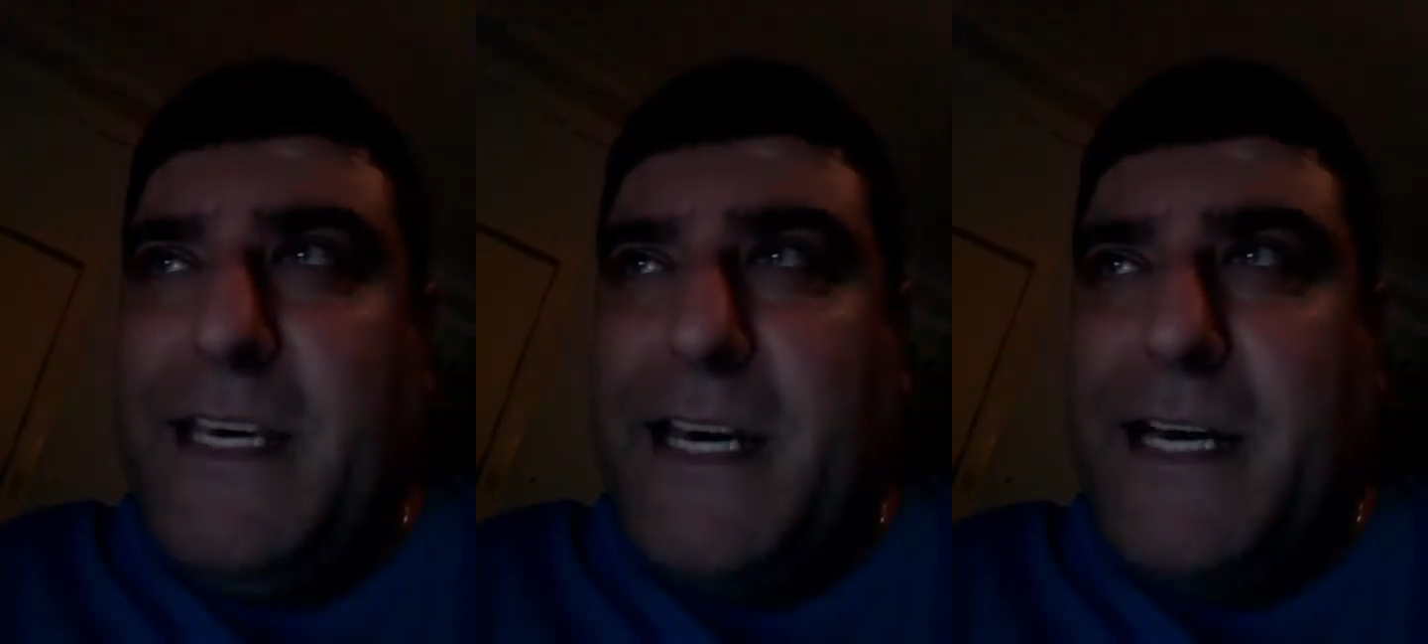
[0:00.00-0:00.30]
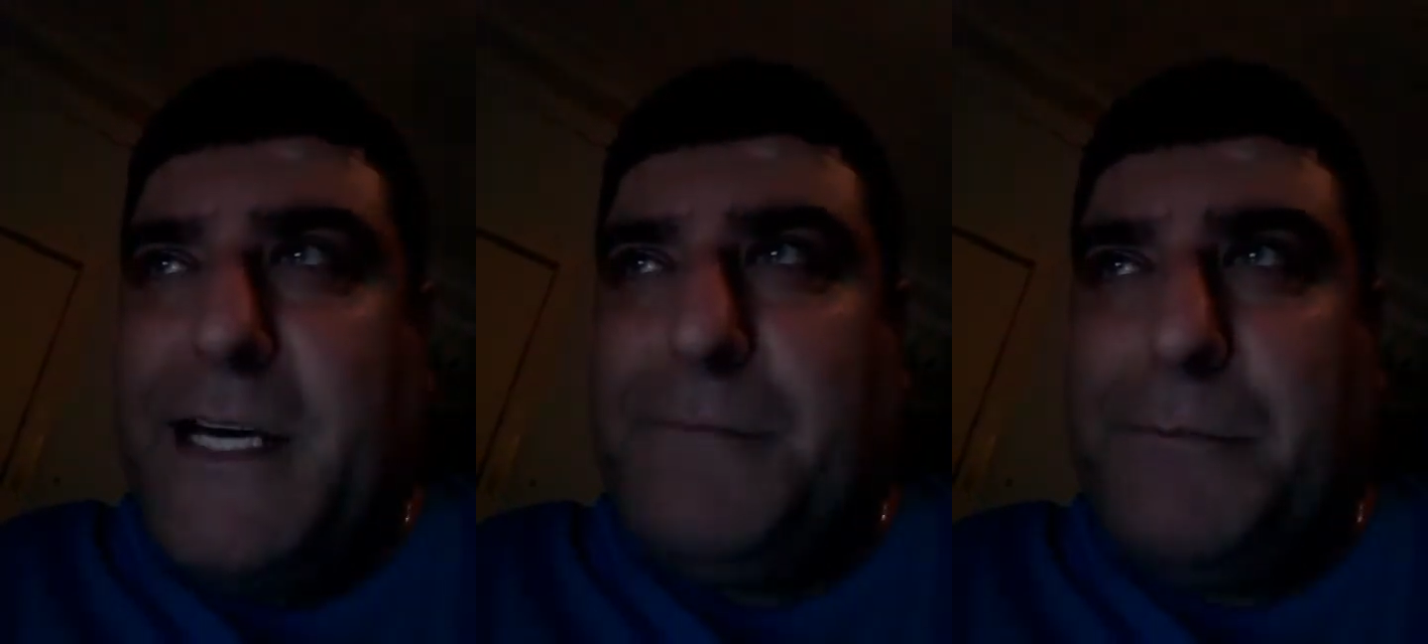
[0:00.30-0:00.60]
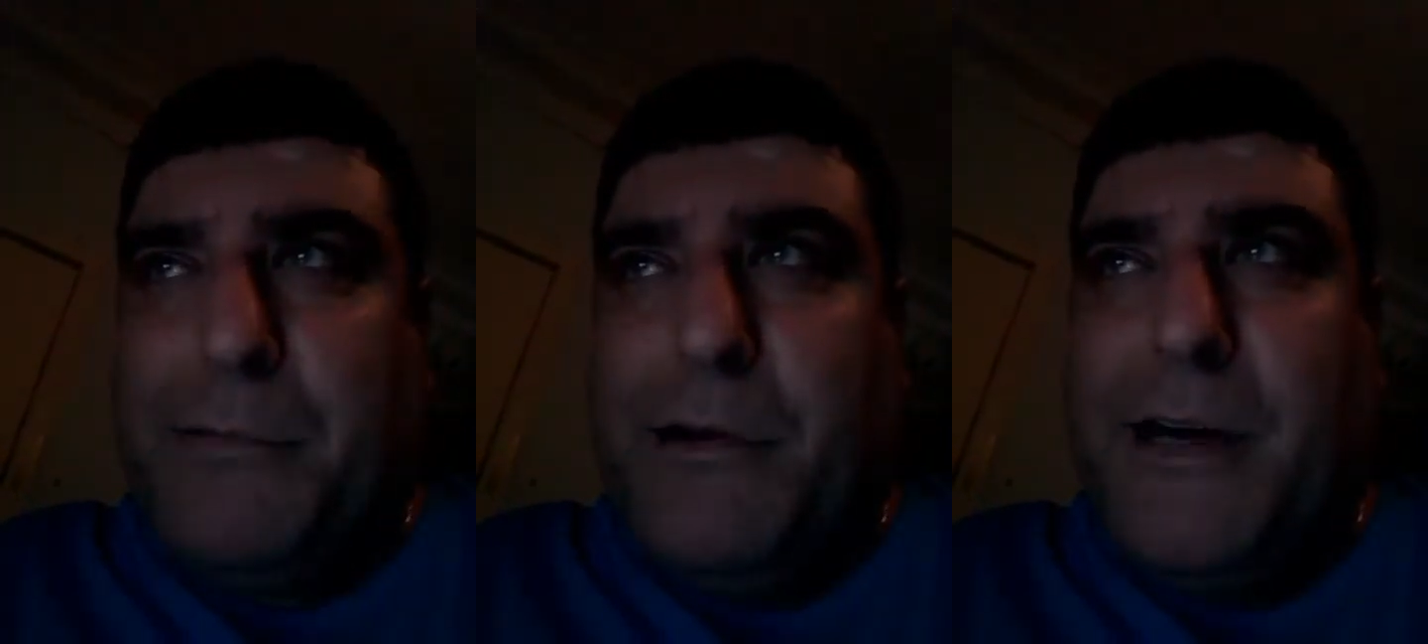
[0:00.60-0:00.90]

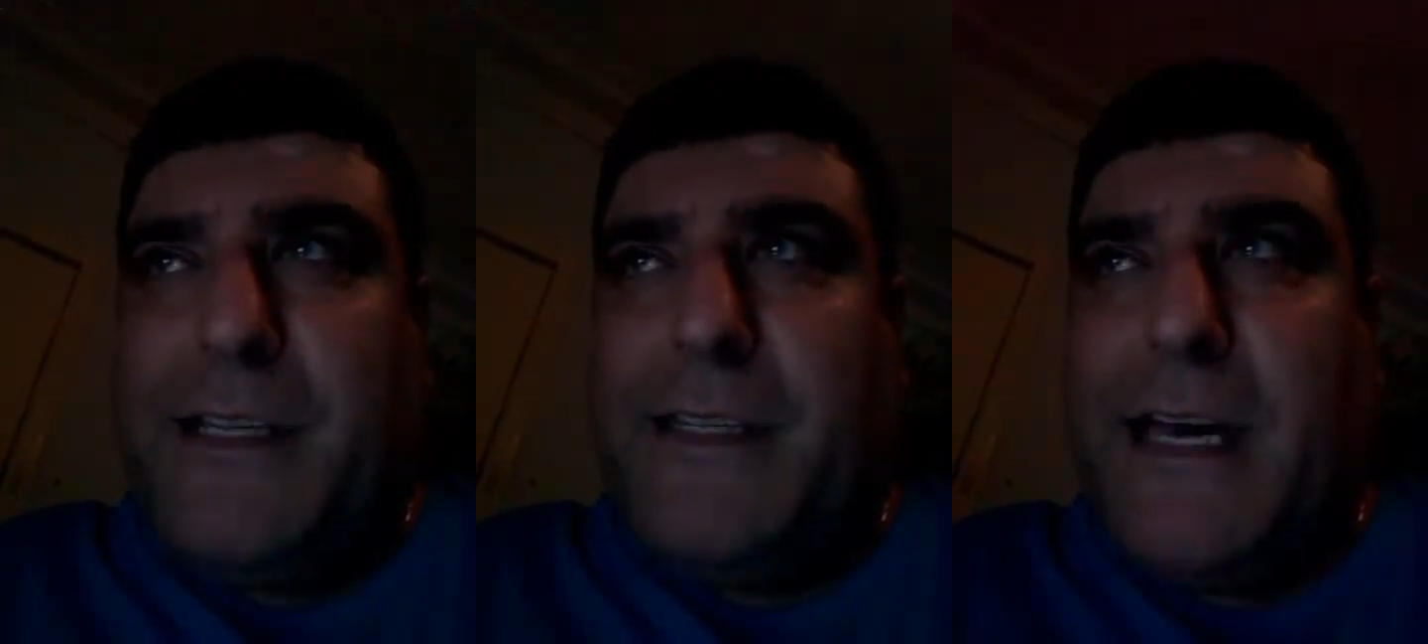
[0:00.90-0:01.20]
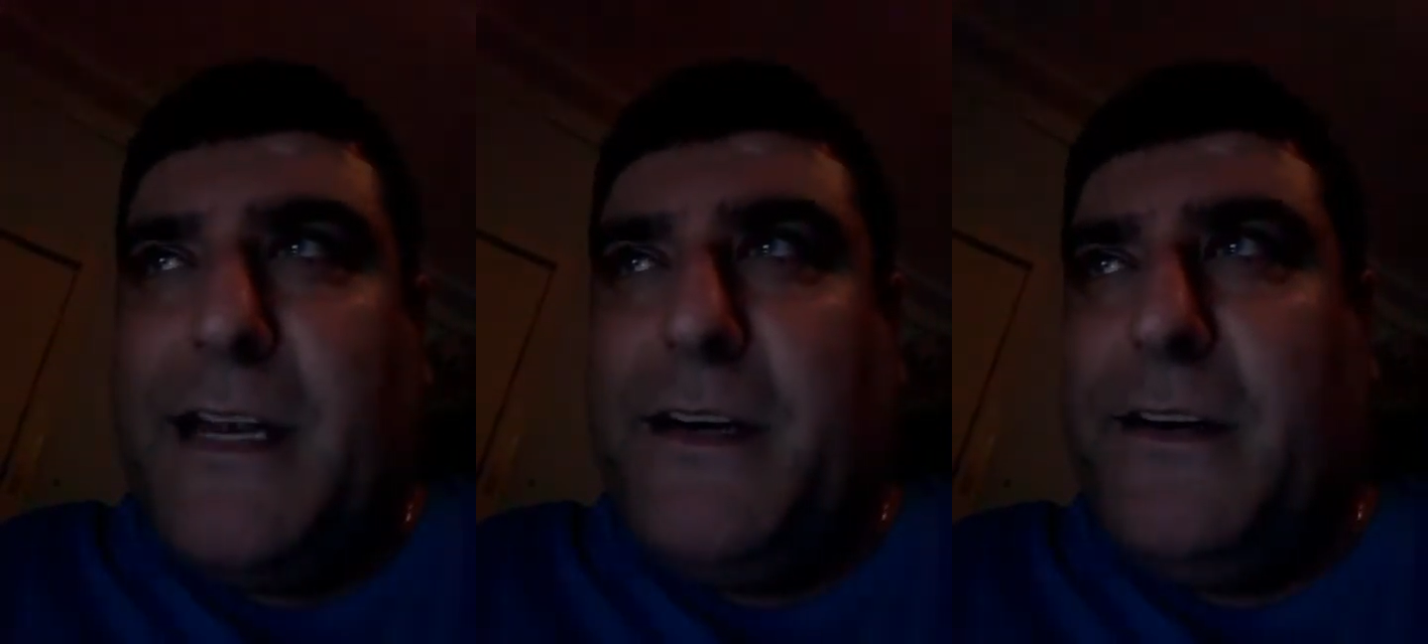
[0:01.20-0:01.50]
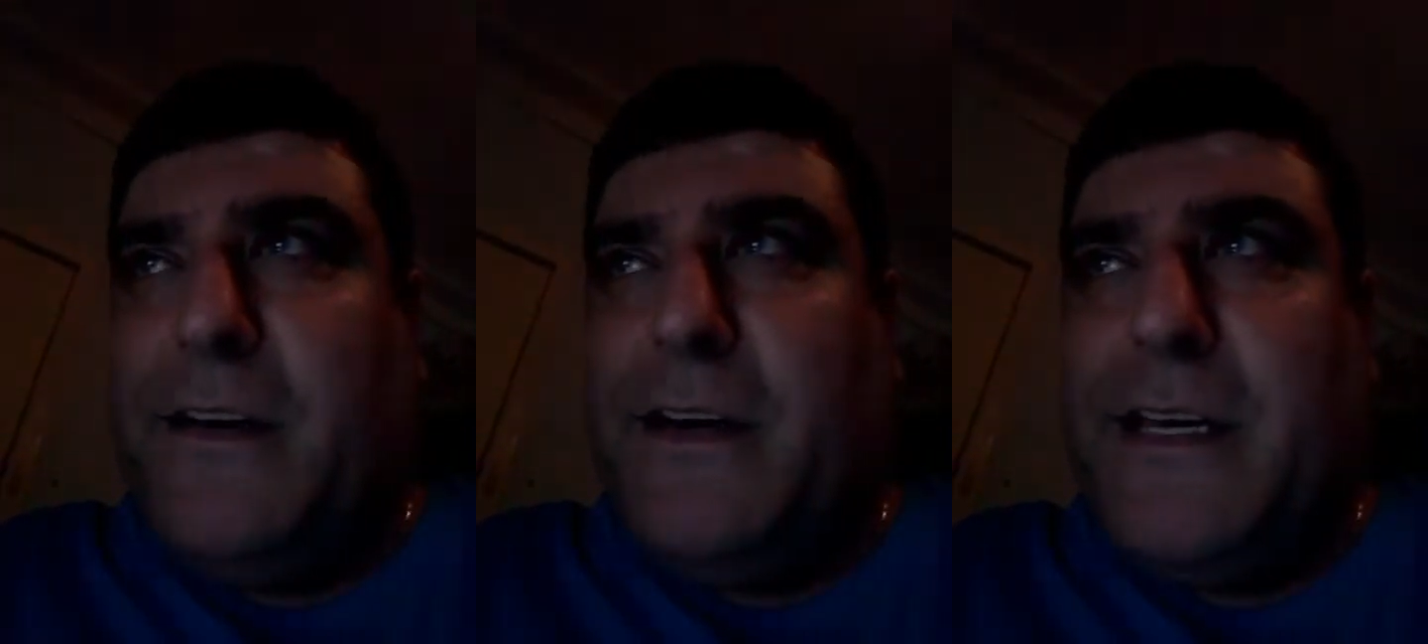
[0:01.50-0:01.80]
But prior to that,
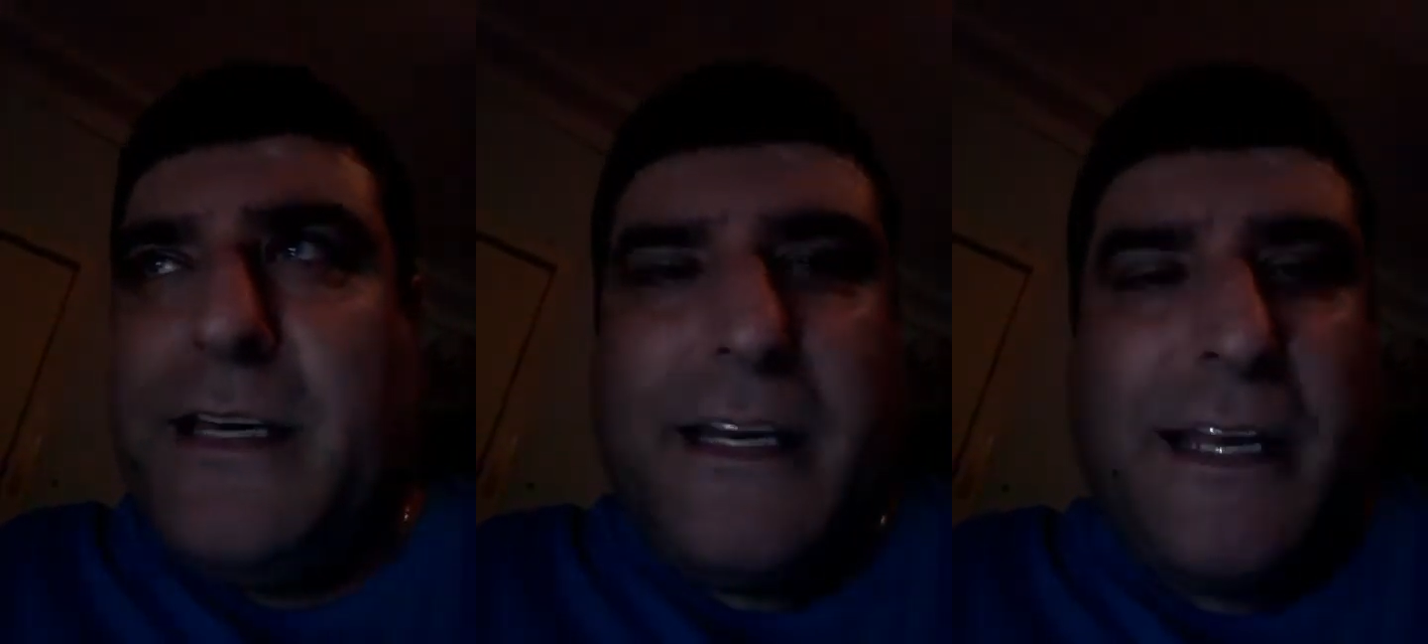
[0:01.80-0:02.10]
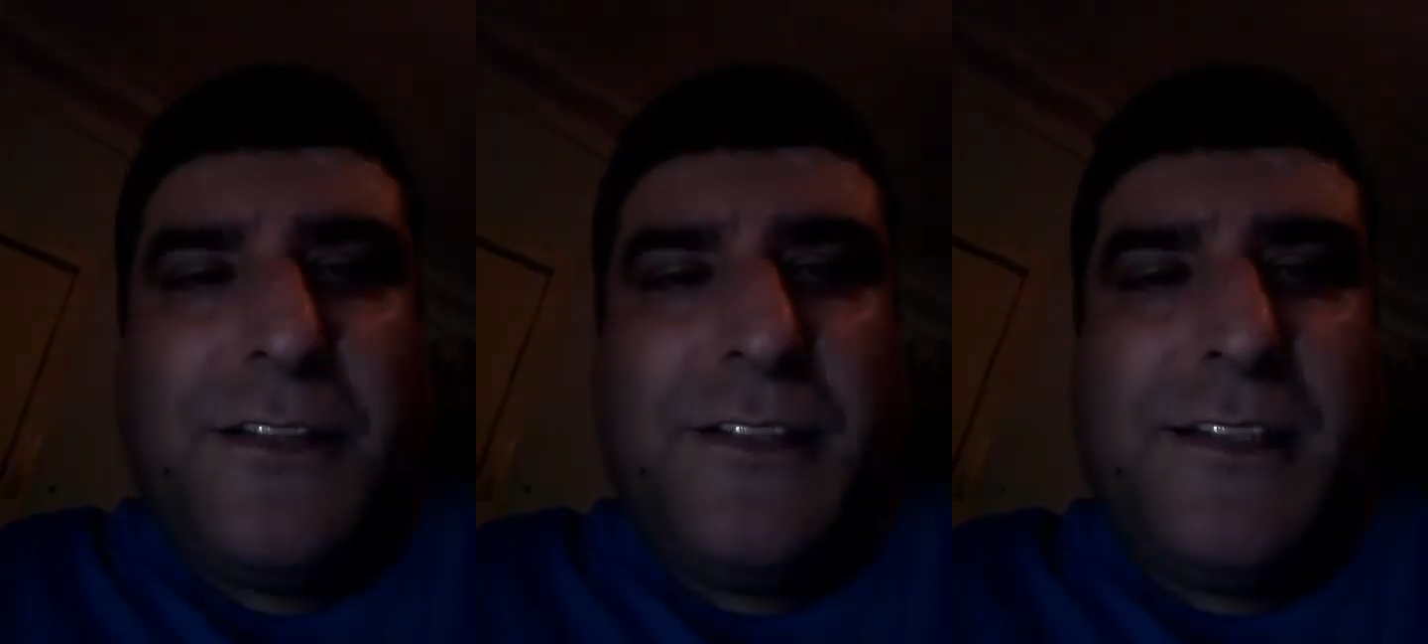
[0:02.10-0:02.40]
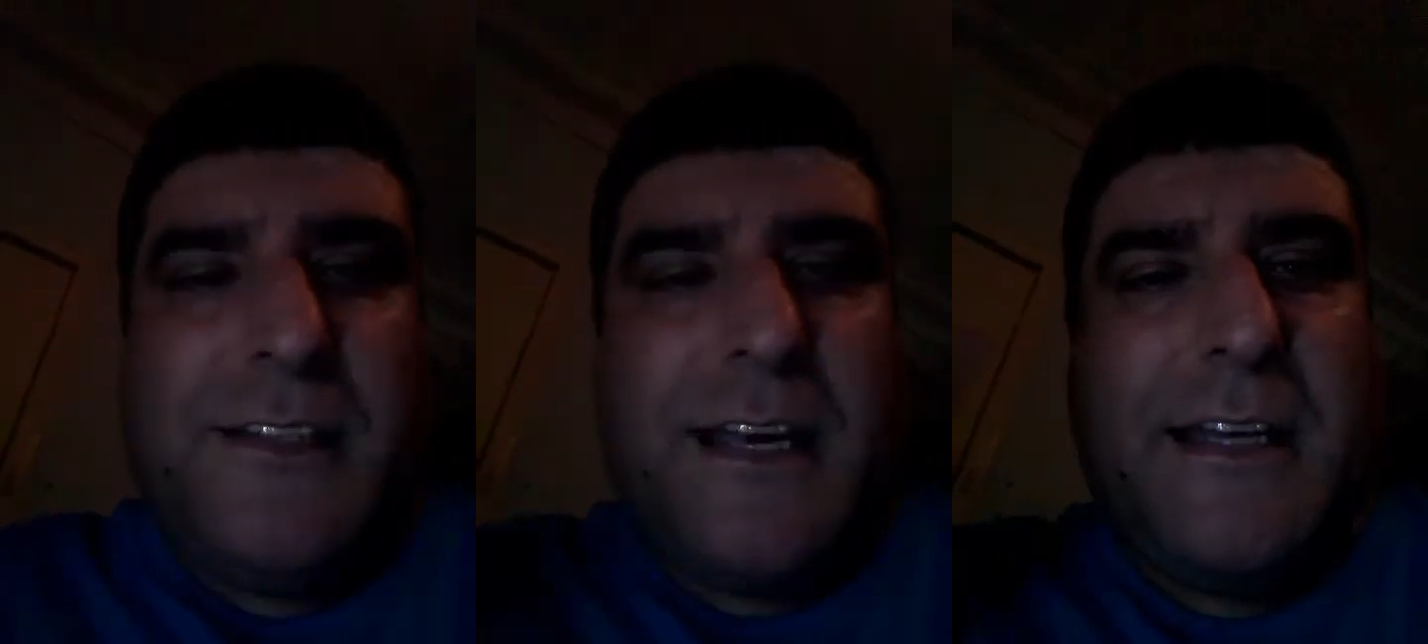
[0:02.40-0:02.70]
I had actually
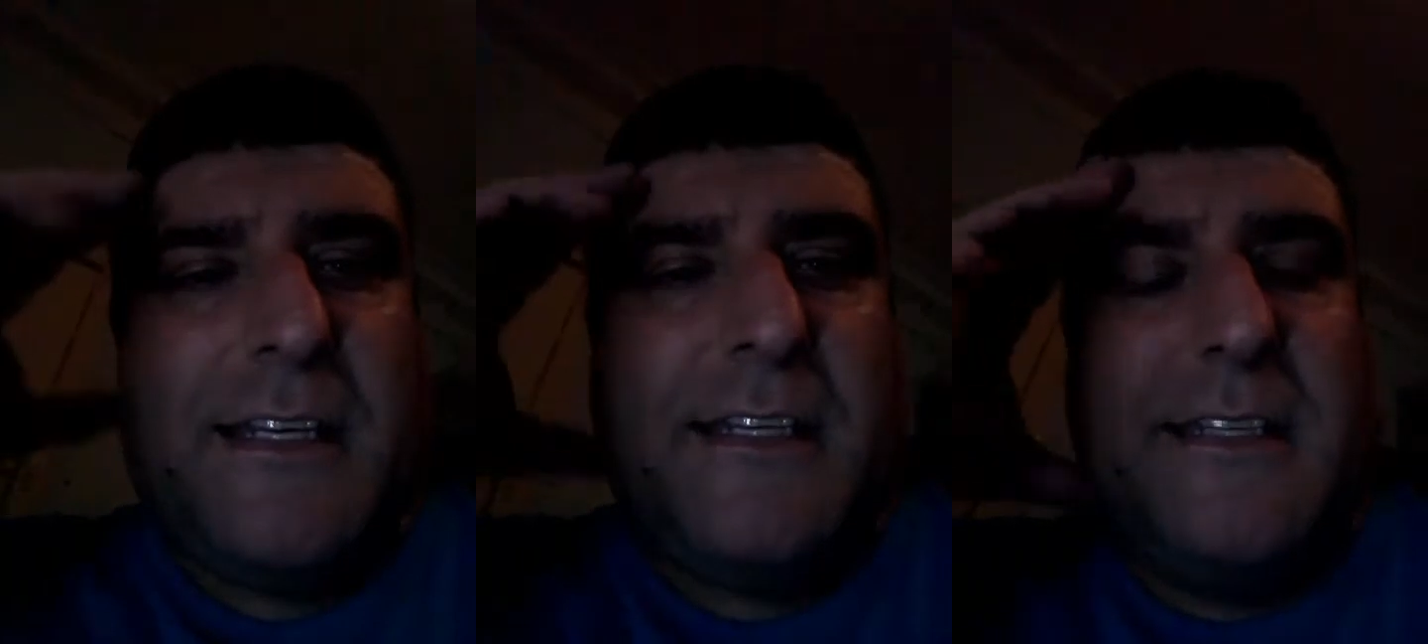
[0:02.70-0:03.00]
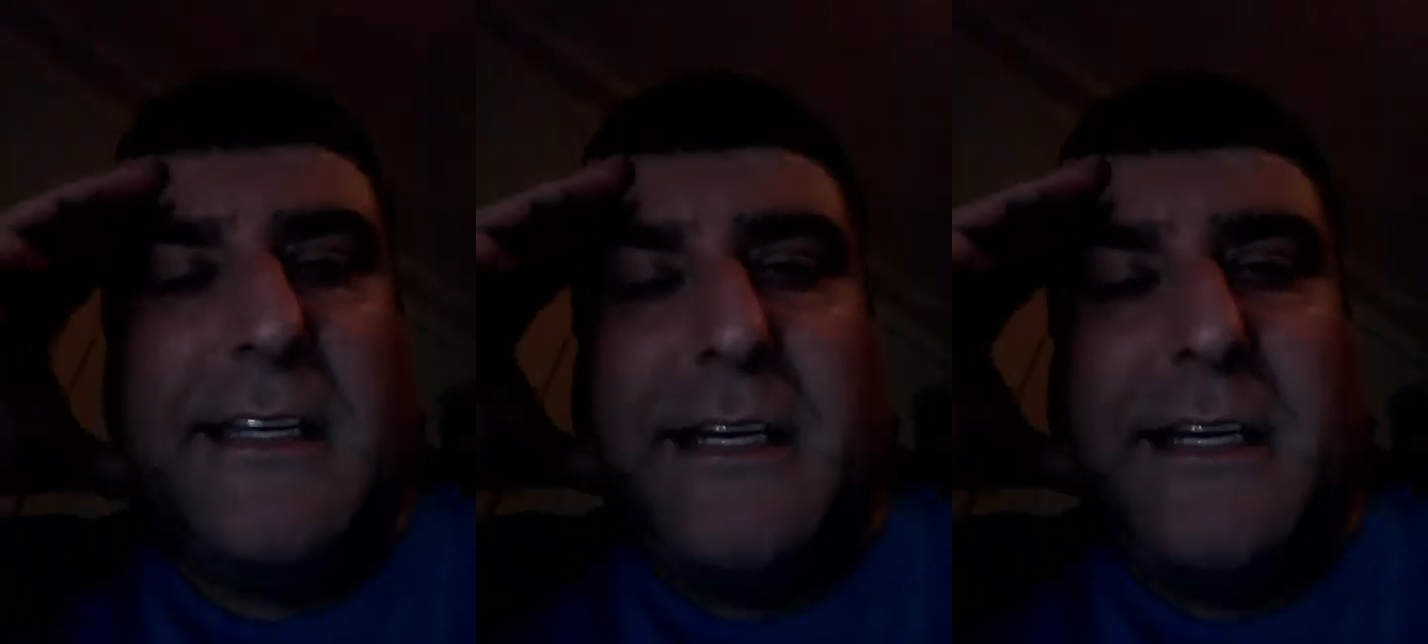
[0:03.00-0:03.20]
studied